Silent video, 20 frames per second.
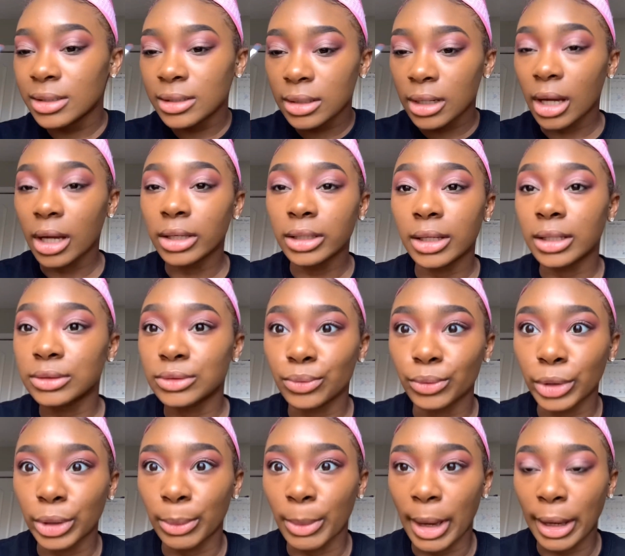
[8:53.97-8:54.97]
it doesn't really
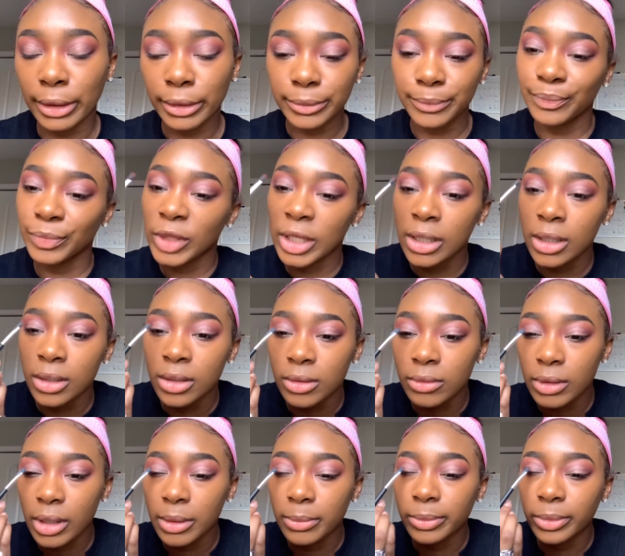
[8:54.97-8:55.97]
matter what
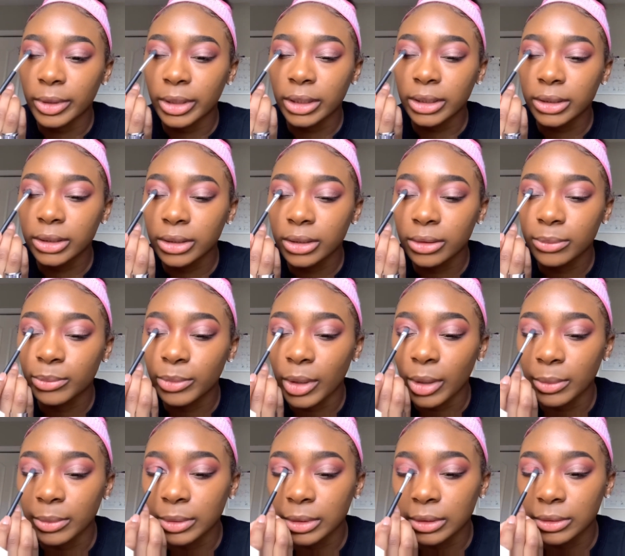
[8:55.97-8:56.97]
kind of brush, but I'm
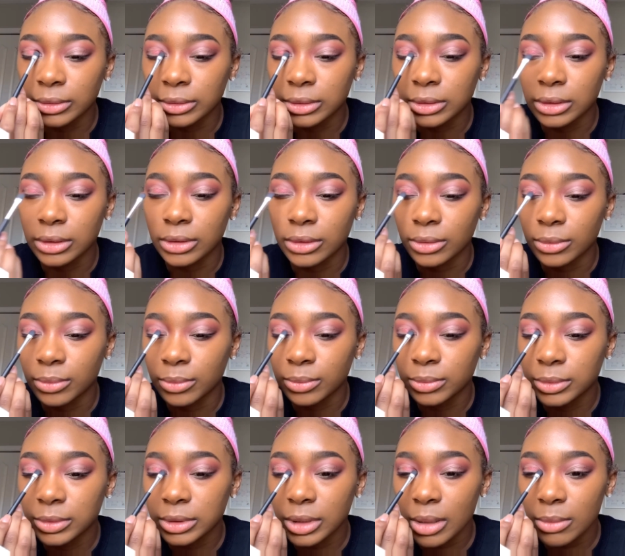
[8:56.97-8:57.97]
gonna use the little
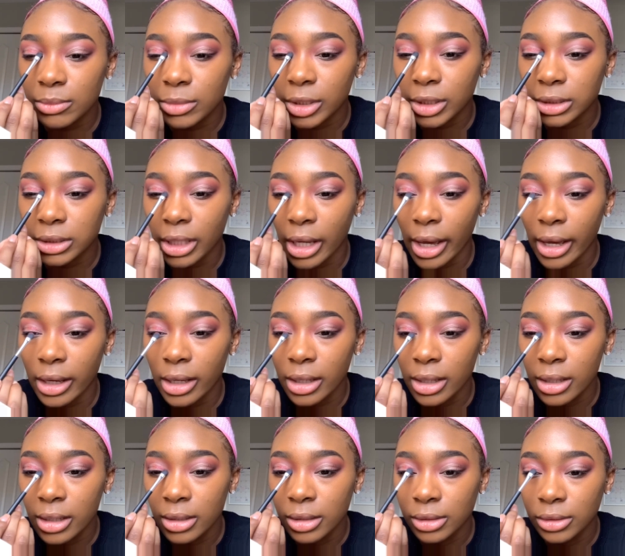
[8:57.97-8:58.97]
same brush I
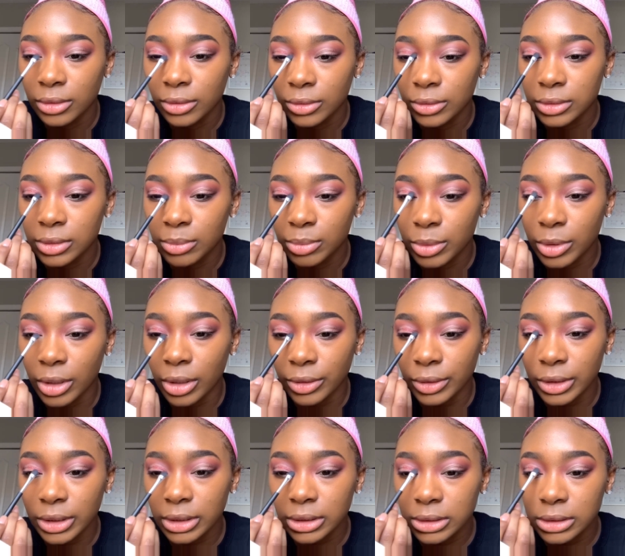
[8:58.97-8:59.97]
used to put on the
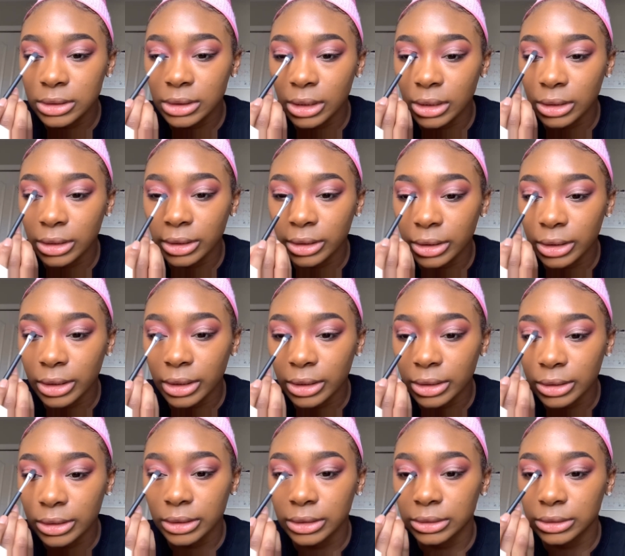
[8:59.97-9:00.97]
concealer and
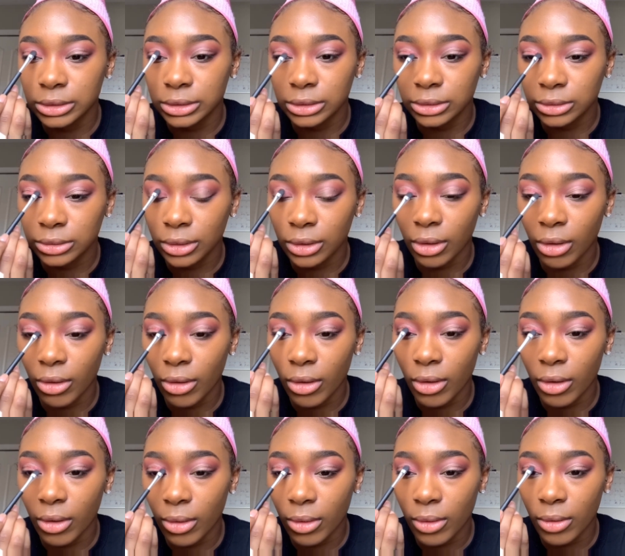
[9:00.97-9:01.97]
then just go
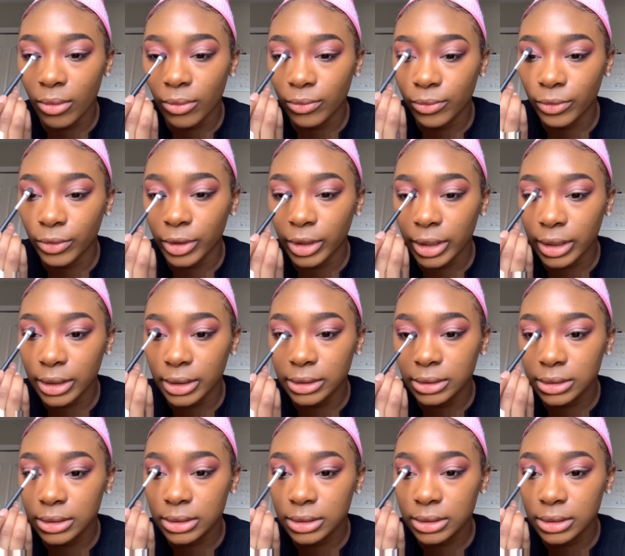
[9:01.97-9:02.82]
over it.